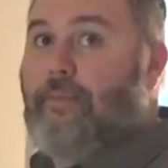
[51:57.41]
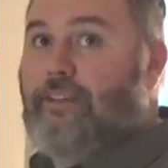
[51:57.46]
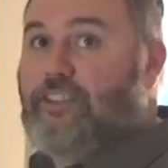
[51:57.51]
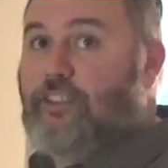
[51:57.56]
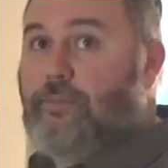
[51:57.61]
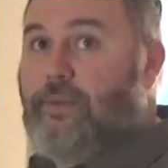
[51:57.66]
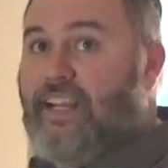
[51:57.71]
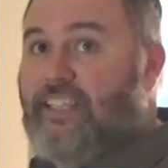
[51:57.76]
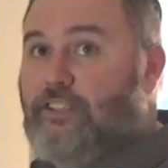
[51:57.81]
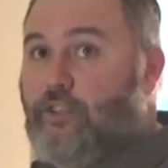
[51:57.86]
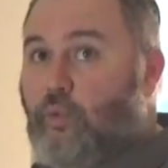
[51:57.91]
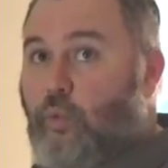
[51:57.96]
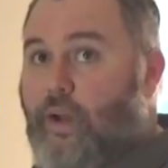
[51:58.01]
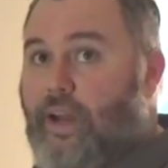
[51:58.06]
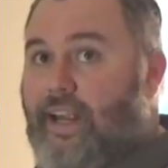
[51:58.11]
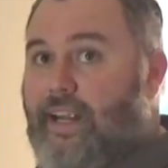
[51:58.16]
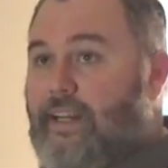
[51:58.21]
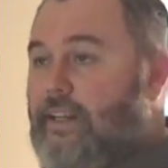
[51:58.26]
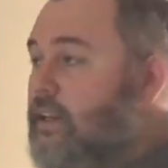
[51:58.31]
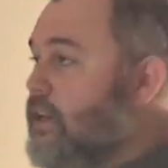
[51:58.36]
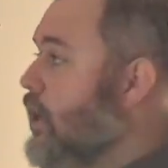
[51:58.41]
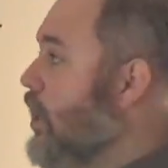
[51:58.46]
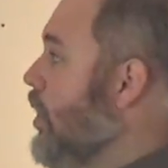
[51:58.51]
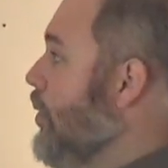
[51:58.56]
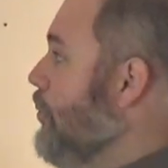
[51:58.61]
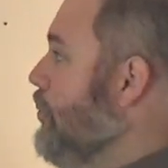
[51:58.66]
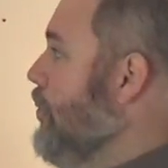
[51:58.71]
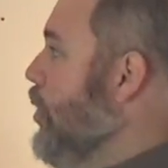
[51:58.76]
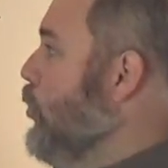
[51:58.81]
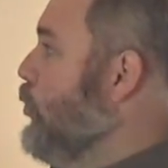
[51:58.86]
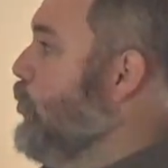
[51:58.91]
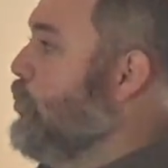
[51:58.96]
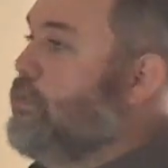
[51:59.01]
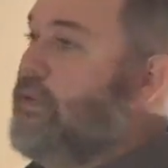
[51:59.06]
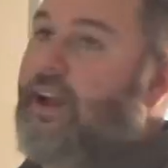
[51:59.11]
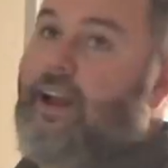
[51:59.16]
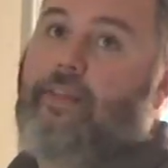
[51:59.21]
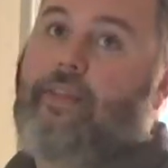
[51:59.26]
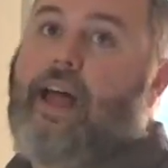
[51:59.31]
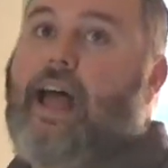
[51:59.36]
much the patient weighed,
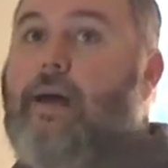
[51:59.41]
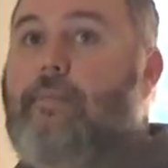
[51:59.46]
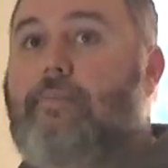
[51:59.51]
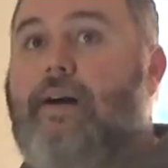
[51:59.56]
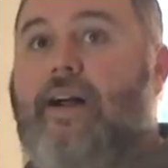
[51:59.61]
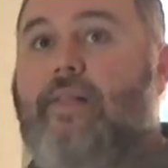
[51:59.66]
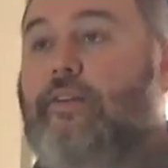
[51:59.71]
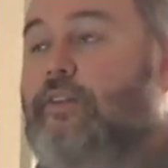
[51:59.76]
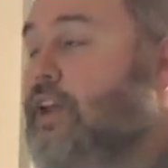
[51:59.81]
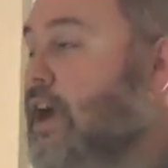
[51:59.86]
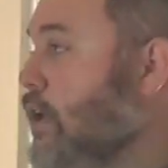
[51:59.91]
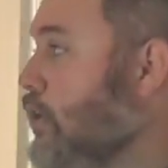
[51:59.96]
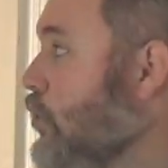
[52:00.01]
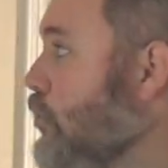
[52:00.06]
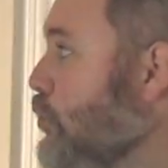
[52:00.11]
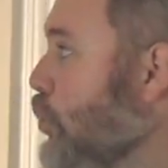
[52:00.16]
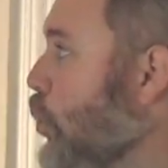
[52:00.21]
multiply that by the doctor's